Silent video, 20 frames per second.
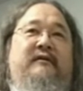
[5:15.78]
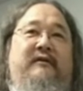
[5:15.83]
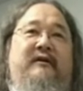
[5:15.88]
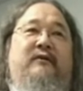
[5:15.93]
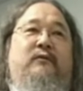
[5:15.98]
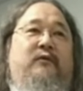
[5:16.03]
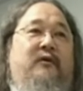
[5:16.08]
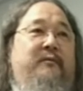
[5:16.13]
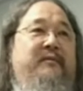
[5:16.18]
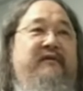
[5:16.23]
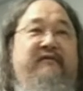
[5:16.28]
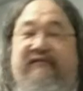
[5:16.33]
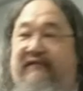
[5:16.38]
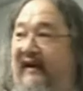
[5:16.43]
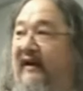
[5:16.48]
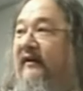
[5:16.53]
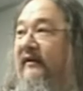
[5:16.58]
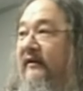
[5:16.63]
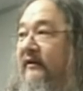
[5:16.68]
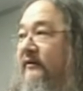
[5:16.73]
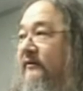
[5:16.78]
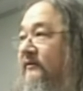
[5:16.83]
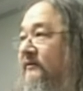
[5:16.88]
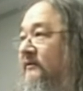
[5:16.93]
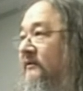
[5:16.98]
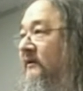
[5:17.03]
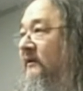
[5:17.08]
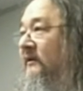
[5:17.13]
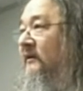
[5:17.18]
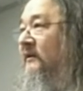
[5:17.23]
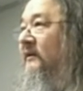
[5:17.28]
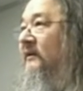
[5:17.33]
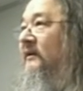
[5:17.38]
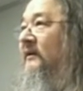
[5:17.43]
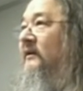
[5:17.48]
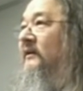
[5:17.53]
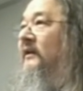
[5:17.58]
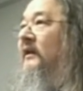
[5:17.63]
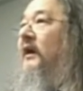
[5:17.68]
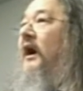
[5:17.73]
there will be failures
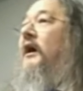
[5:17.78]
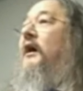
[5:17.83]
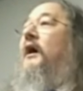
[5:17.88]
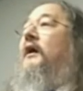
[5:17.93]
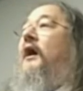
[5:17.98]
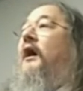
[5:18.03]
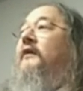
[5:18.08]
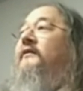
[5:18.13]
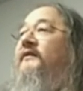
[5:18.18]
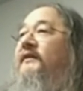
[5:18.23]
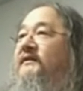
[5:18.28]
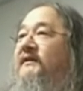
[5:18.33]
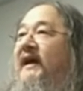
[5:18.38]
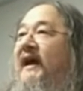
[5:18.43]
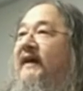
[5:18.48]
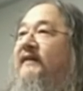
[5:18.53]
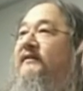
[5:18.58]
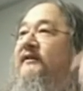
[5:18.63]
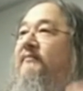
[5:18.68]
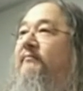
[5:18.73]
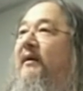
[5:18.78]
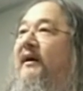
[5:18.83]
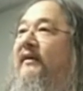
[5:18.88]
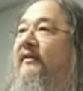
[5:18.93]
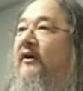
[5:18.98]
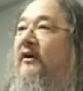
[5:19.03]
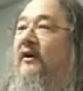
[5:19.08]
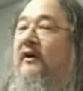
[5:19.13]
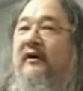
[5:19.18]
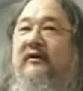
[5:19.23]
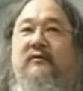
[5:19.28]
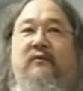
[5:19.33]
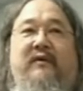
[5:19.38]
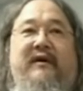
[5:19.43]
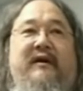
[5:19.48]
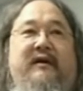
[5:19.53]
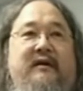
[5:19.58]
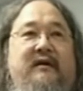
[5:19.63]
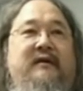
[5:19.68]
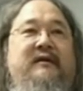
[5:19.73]
undetected by the
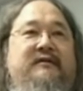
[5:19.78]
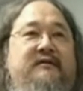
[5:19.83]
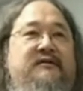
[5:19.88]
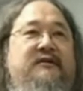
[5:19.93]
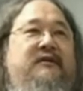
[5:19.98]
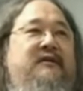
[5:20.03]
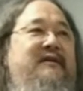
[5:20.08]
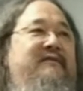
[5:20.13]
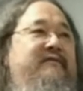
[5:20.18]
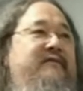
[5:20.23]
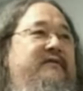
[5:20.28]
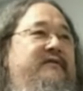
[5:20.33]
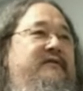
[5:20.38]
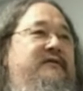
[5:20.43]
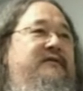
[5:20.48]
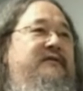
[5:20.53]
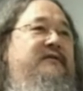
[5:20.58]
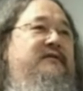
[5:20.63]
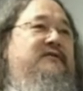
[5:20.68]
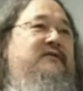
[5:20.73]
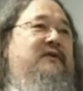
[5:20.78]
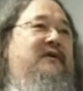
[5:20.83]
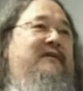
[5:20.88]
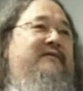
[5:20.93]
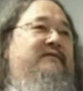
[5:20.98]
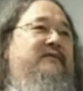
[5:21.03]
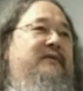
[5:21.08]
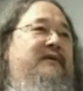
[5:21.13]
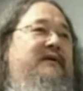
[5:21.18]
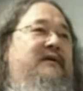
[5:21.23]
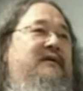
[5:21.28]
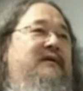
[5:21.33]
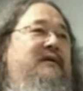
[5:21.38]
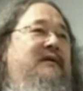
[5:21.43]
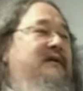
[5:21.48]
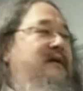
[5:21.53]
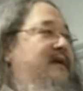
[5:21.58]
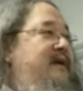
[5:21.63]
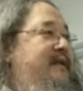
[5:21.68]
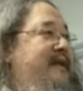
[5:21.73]
hardware delivered to the software.
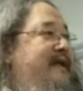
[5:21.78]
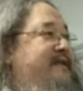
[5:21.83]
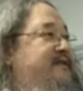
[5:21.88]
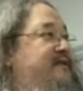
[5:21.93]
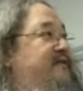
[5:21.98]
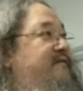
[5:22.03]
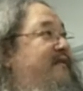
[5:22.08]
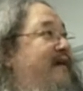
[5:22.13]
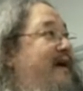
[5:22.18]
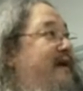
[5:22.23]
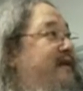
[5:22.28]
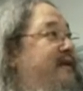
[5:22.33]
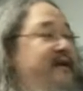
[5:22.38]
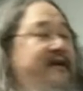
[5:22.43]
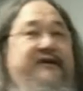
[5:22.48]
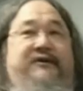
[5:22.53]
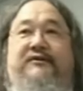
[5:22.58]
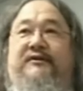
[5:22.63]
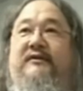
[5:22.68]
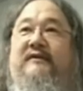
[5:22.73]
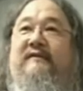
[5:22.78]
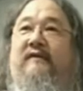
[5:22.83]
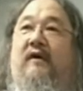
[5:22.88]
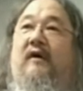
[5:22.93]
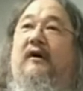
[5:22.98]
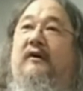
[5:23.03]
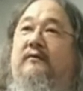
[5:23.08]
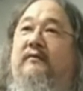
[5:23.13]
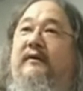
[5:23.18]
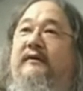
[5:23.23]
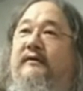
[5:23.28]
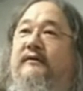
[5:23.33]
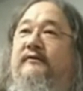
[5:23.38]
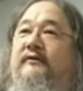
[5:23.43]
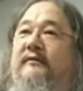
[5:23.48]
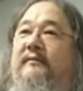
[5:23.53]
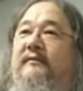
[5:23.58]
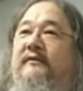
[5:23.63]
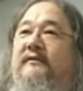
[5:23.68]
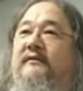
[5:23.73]
And that's the violation of hardware
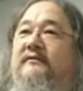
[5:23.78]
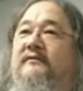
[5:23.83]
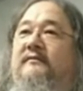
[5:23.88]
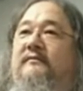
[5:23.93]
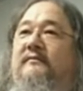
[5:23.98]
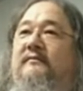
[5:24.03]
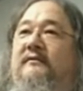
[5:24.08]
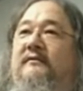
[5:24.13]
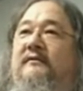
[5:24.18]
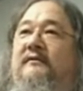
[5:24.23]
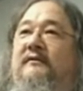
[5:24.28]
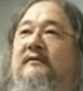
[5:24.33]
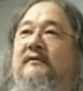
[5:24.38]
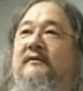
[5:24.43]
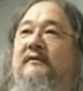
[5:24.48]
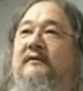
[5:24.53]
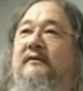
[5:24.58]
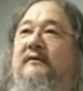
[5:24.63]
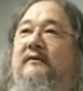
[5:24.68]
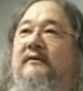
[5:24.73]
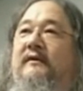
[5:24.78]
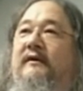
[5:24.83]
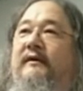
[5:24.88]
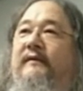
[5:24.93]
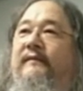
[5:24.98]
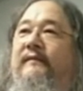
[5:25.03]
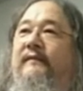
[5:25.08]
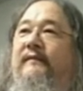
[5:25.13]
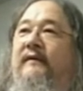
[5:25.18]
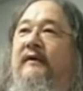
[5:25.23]
determinism. Okay?